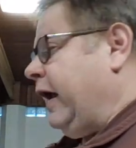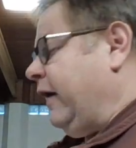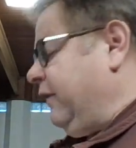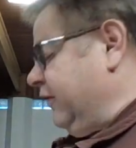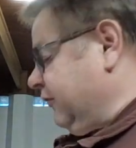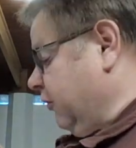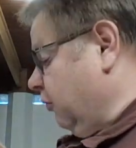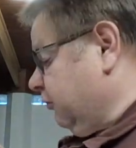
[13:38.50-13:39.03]

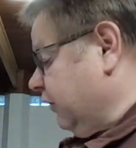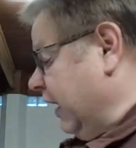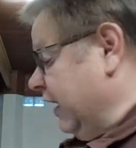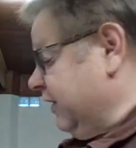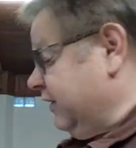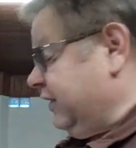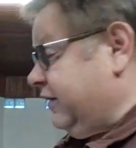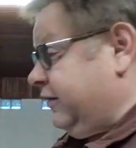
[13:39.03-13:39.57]
And this whole
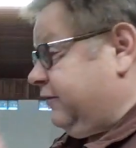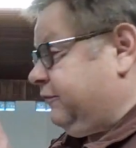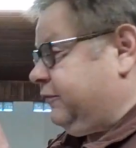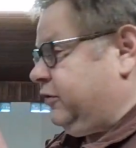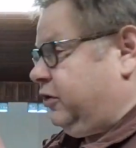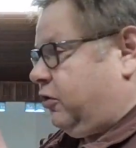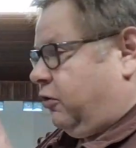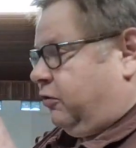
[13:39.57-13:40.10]
idea
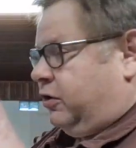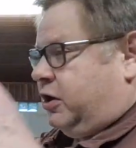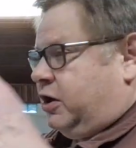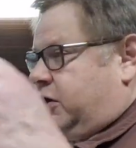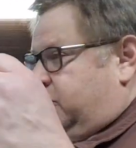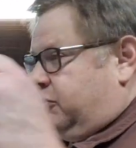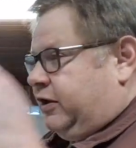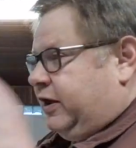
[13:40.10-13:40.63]
of, you
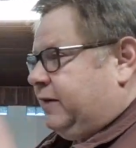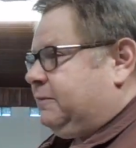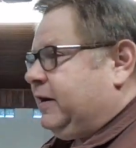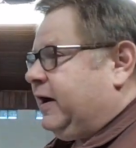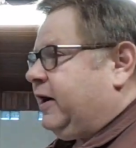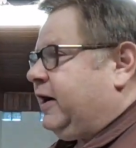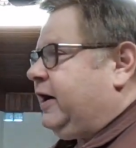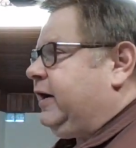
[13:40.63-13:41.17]
get
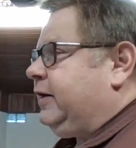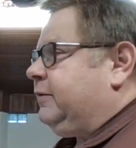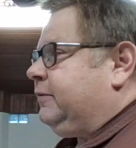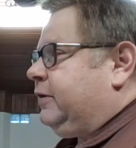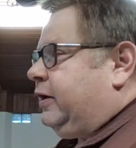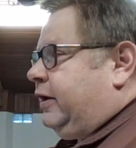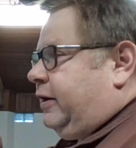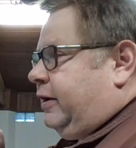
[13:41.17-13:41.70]
married,
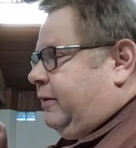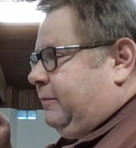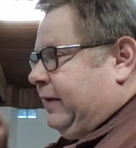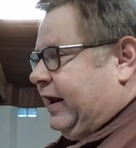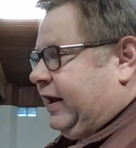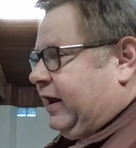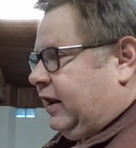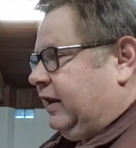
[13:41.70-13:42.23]
a
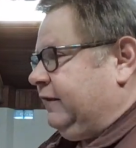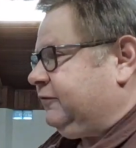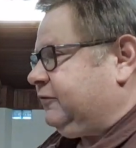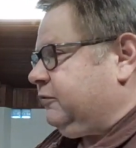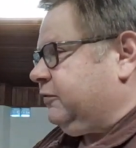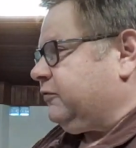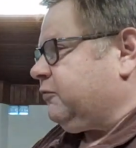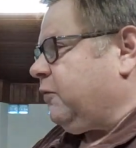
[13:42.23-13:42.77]
man
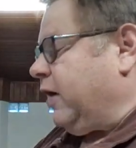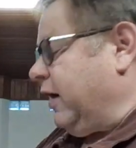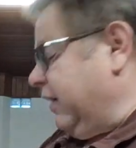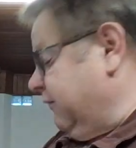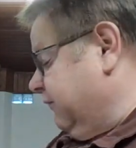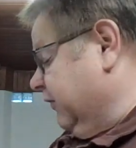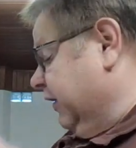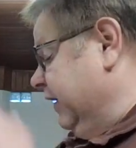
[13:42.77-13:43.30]
cleaves to his
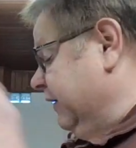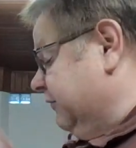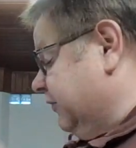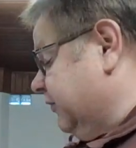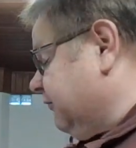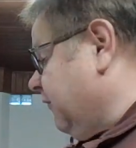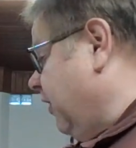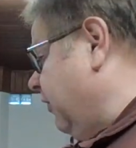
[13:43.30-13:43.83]
wife,
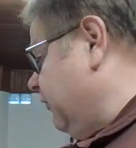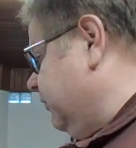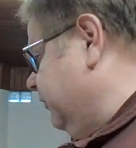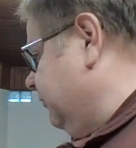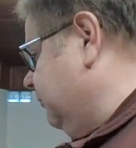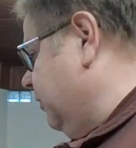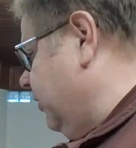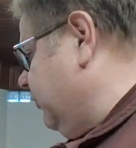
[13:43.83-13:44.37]
leaves his father
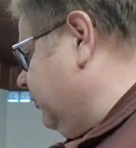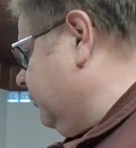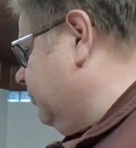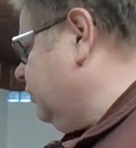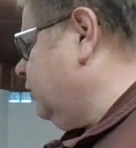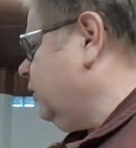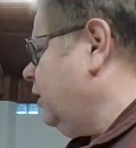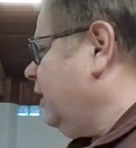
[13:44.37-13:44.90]
and
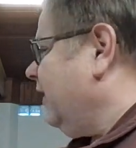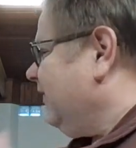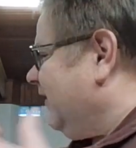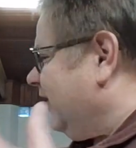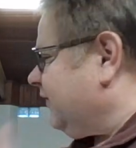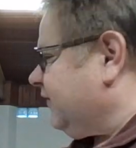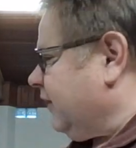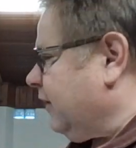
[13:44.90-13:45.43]
mother.
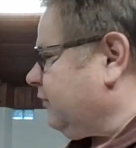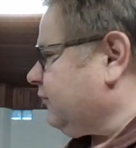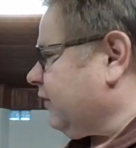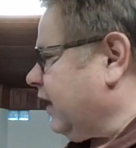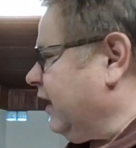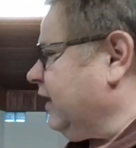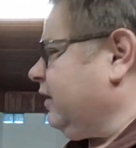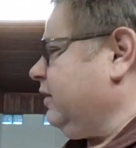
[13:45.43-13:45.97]
That
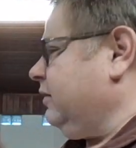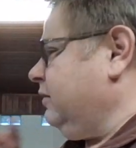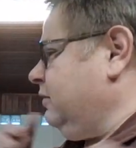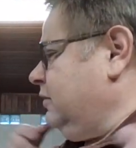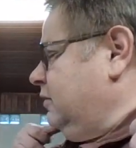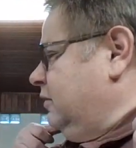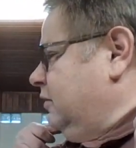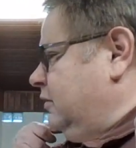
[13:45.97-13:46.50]
sounds like
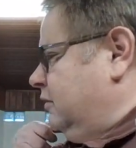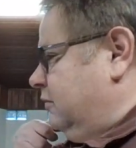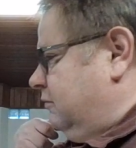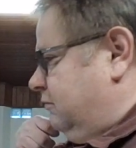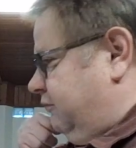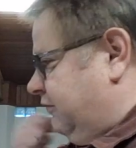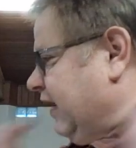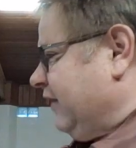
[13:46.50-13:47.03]

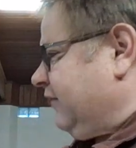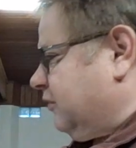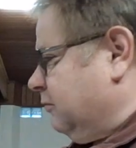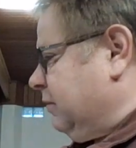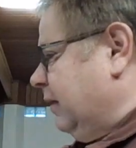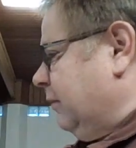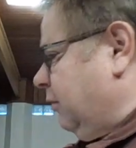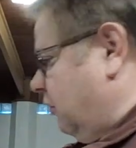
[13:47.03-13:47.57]
that's
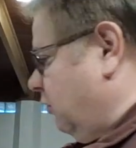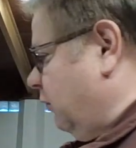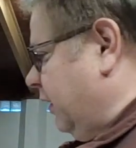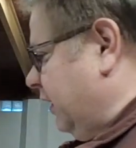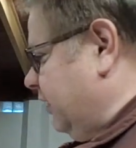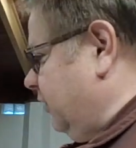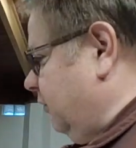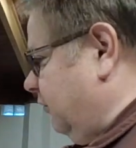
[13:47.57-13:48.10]
the biblical
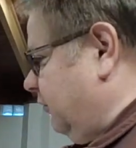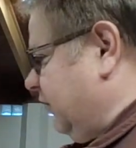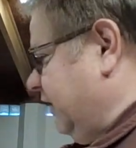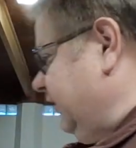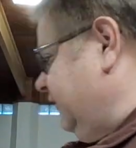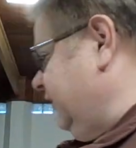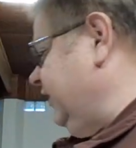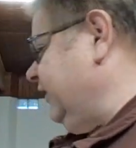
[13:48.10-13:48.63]
way to do
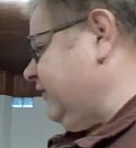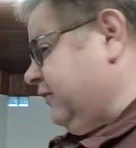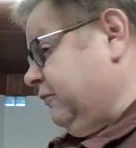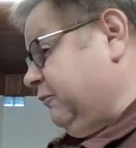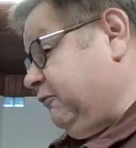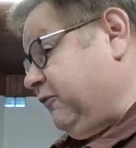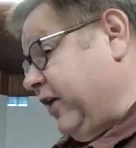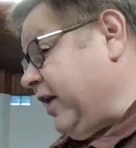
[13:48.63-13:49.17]
things, and
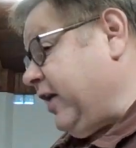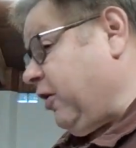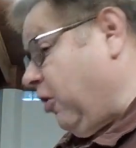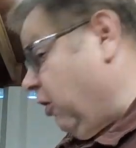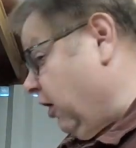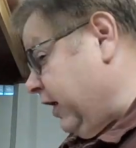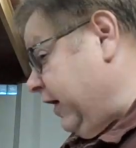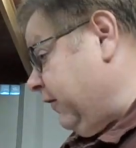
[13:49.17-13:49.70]
it's very
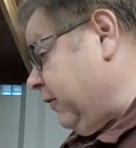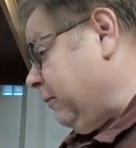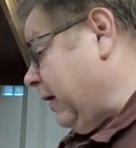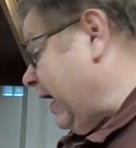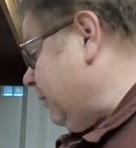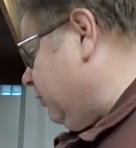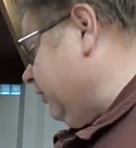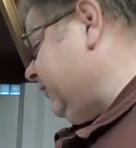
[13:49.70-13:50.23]
early in the
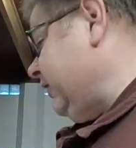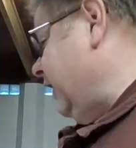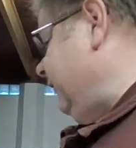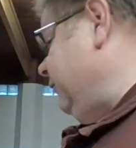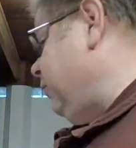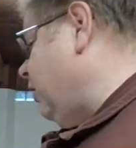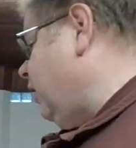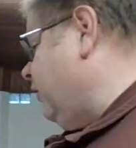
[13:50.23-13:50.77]
Bible. It's not
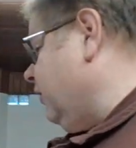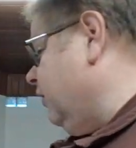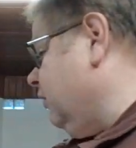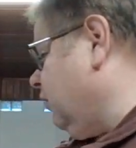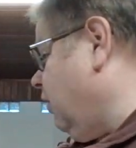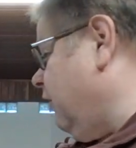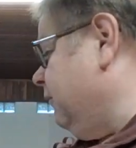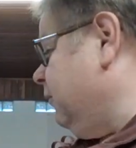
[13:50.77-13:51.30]
even part of
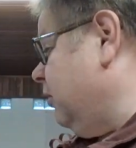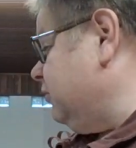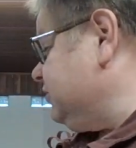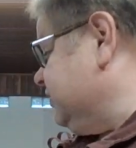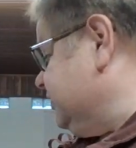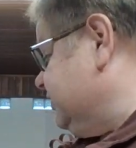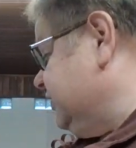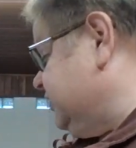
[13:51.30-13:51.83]
the law of
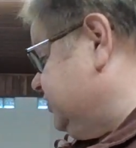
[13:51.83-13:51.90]
Moses.